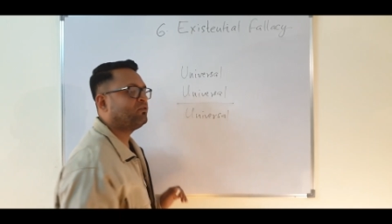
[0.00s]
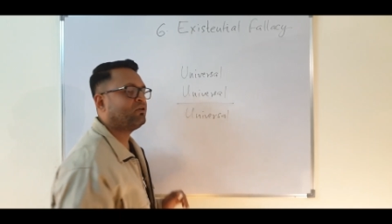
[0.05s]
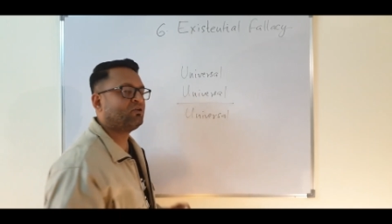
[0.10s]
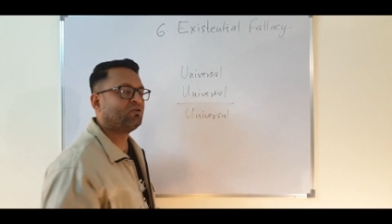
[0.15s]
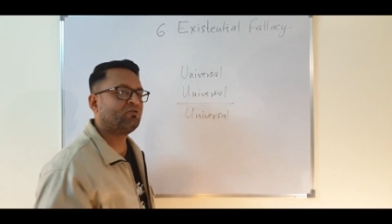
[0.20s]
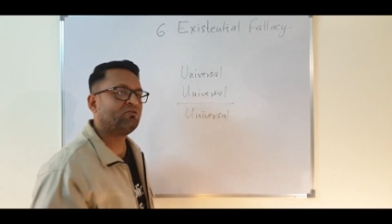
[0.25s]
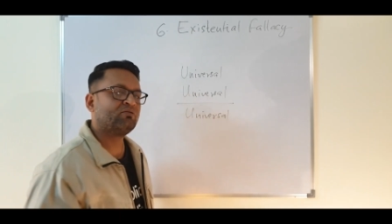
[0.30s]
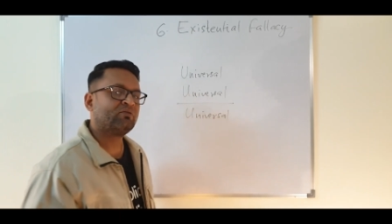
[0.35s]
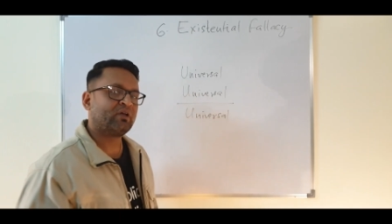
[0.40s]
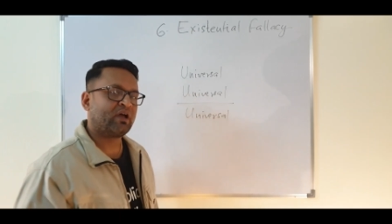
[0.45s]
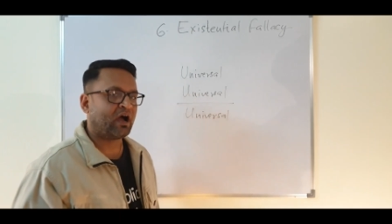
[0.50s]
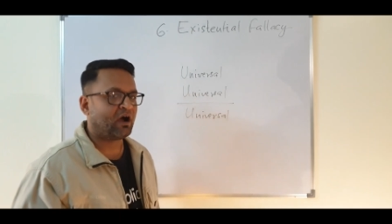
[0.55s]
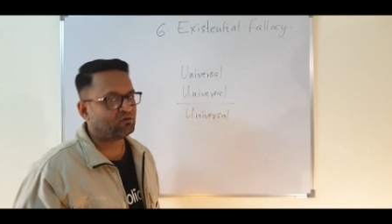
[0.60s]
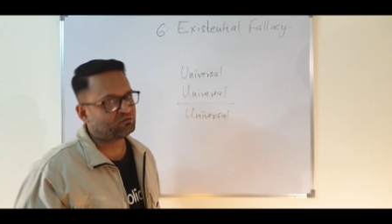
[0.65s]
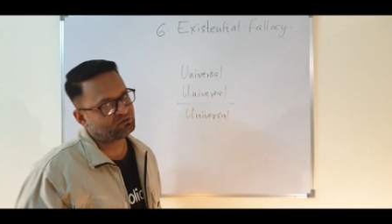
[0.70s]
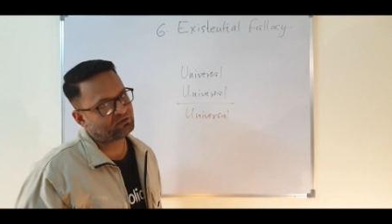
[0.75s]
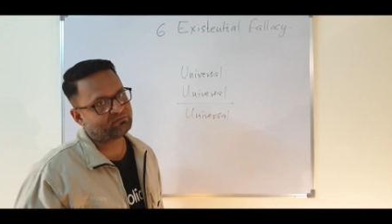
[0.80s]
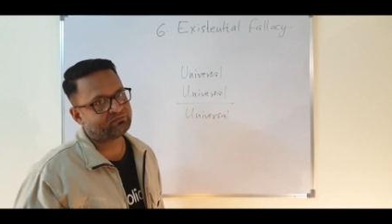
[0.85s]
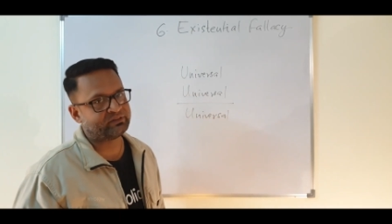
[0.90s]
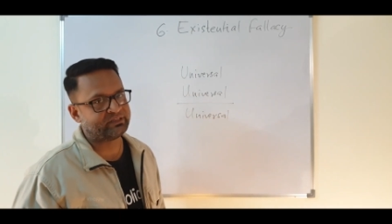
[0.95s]
follow
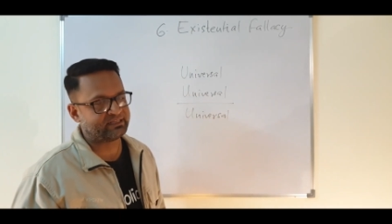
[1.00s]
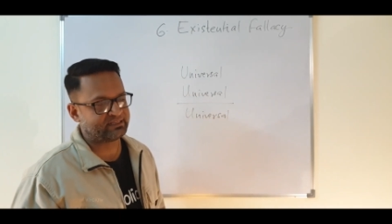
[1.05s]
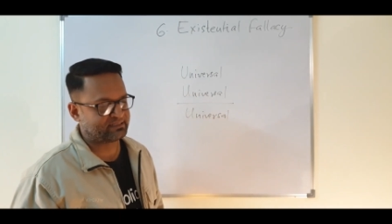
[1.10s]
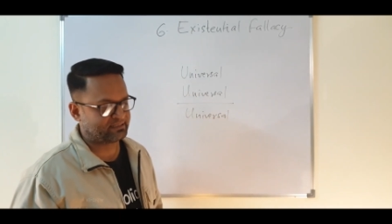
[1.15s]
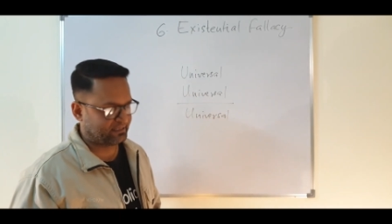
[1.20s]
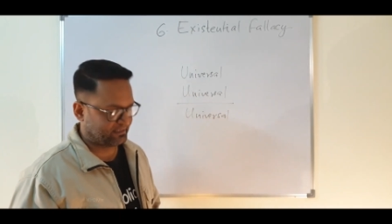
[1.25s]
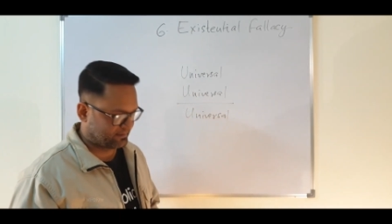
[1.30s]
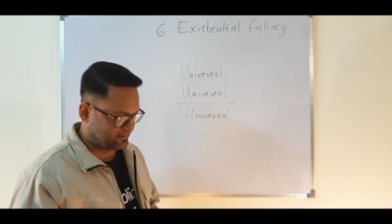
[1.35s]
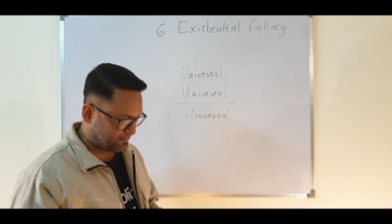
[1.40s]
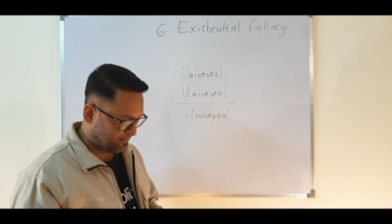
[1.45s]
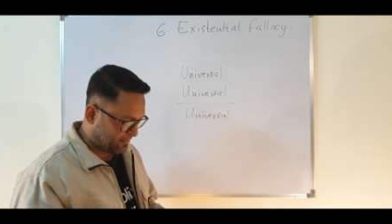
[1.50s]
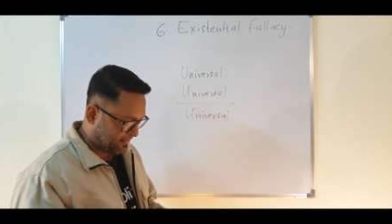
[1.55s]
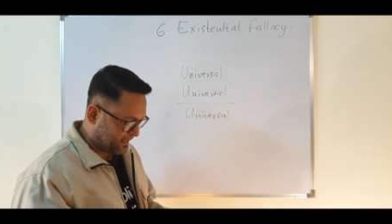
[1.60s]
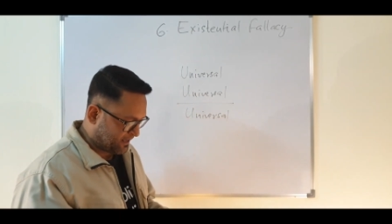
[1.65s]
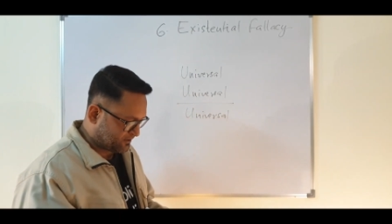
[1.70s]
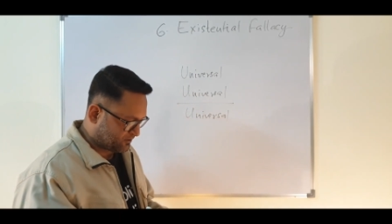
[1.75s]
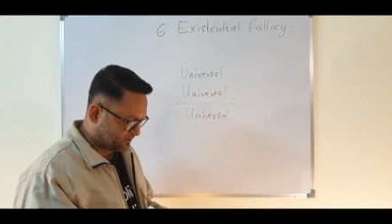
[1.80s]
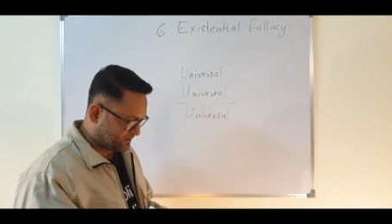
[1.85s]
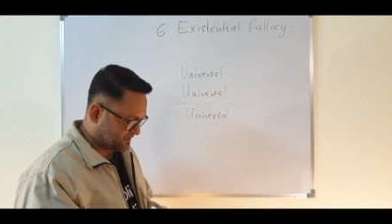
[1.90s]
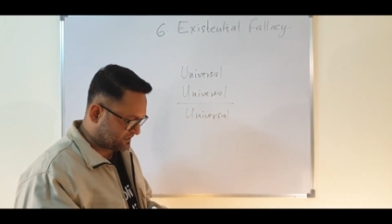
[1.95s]
out of these things.
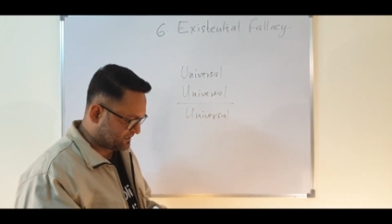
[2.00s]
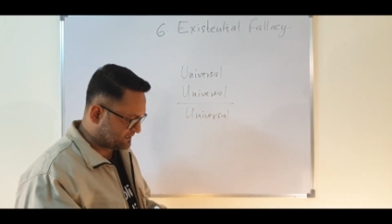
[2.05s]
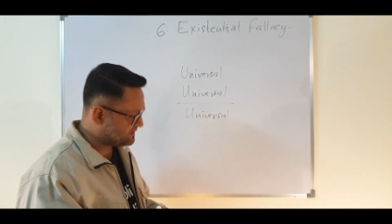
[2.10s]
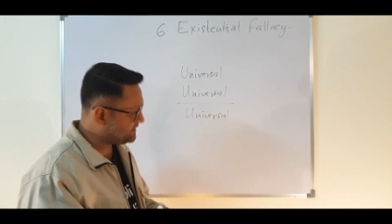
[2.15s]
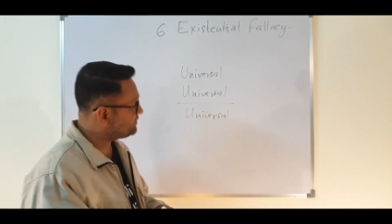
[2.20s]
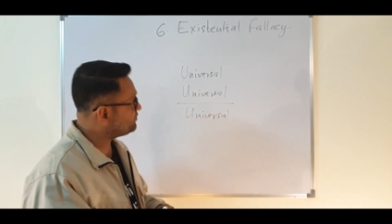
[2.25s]
So this is the